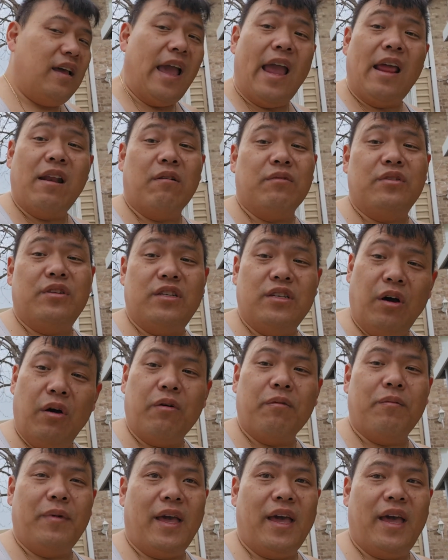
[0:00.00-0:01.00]
ain't no
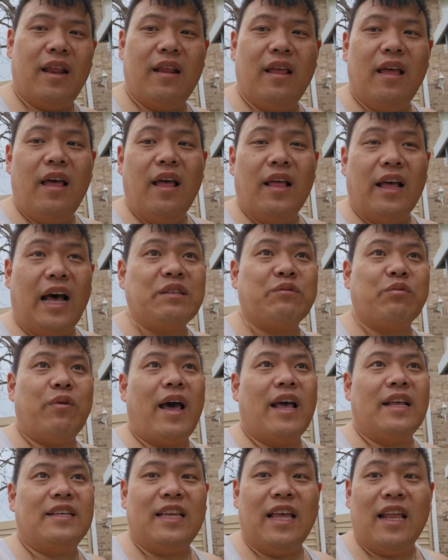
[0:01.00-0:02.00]
joke, man. That's
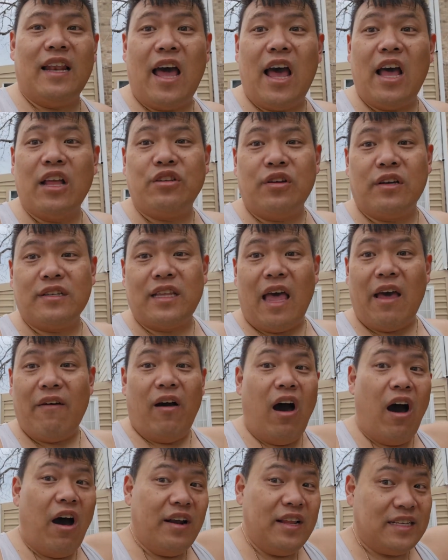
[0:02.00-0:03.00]
why I see a lot of trucks that
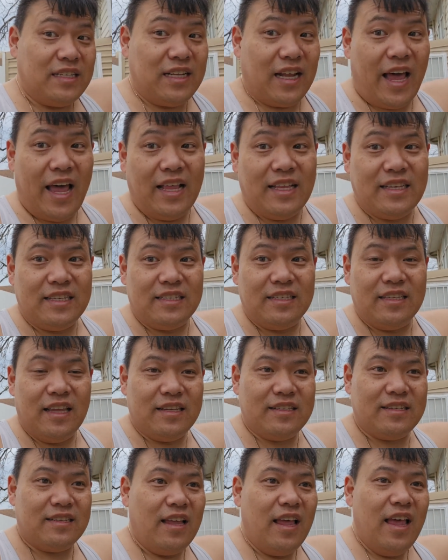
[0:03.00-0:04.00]
have all these lights,
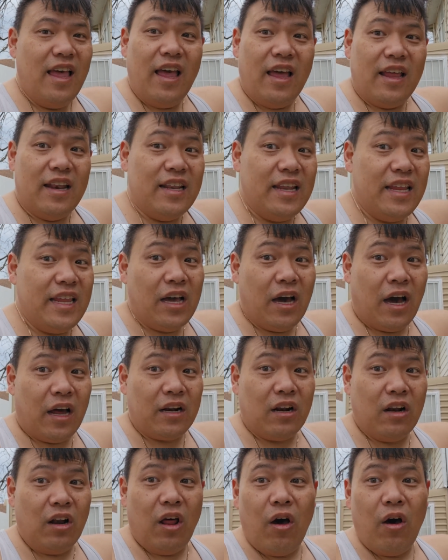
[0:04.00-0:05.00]
this
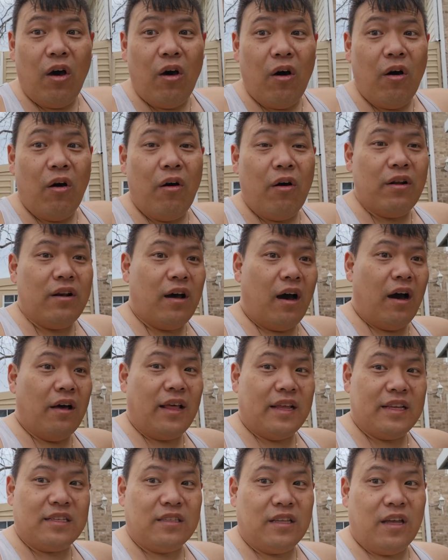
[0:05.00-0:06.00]
neon glow and
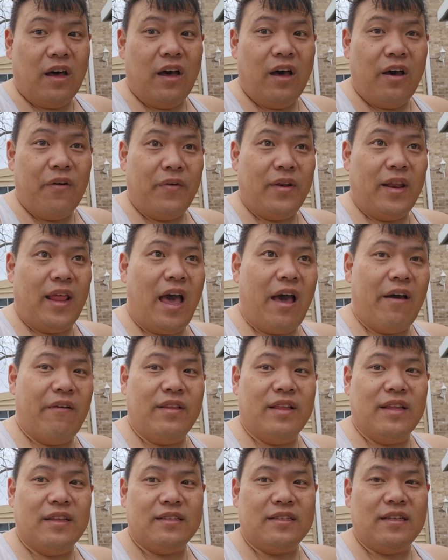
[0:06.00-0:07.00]
all that stuff, and
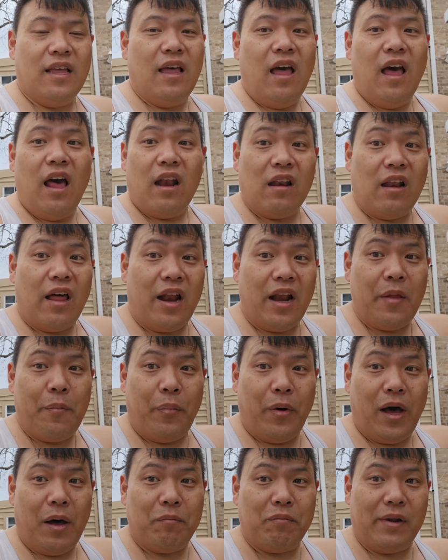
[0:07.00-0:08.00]
having this
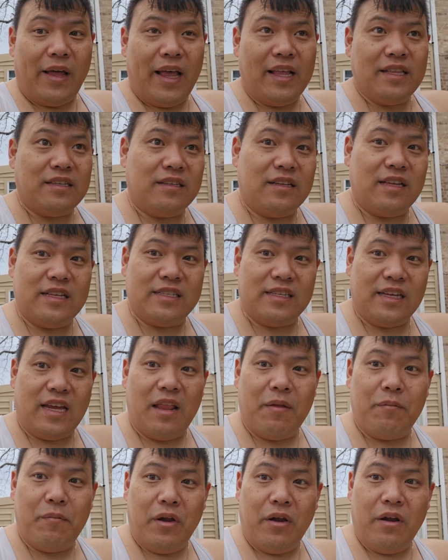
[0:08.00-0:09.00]
lollipop lights on the
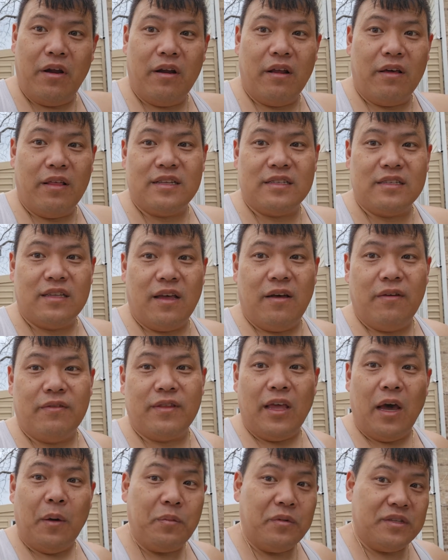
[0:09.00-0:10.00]
side mirror and all that
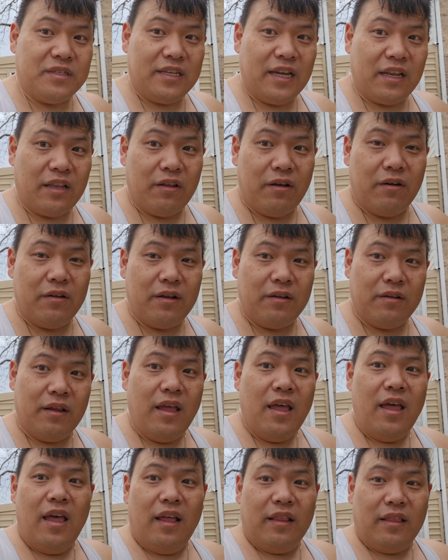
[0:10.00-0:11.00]
stuff to help you signal
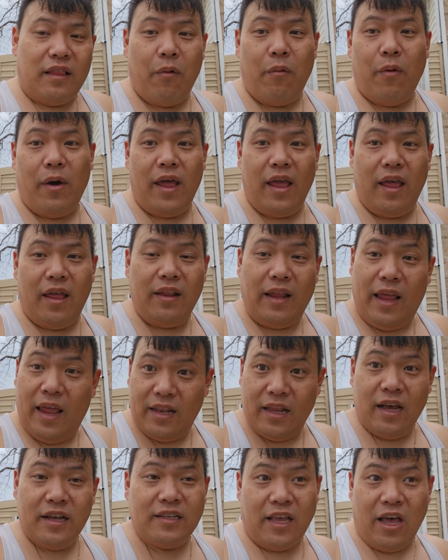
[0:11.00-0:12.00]
and that way it,
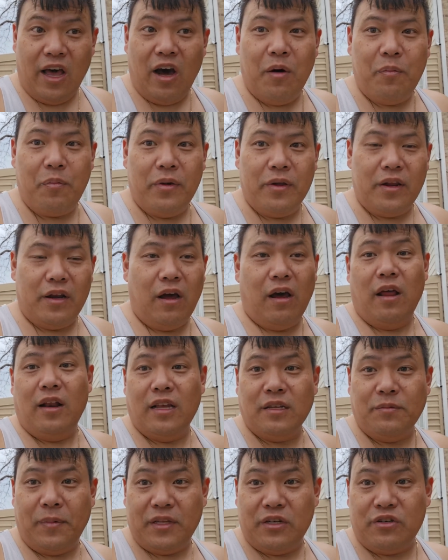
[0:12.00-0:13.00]
it, does help you know it
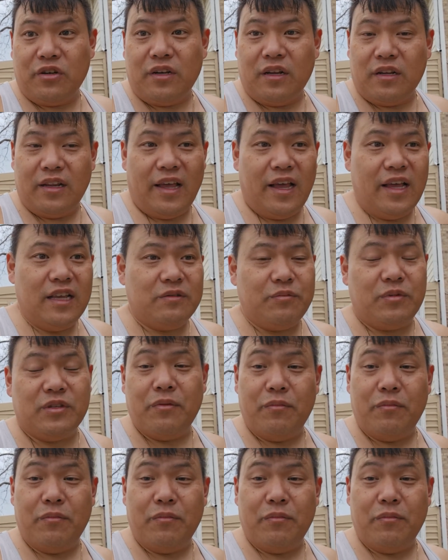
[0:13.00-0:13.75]
does make the truck look nice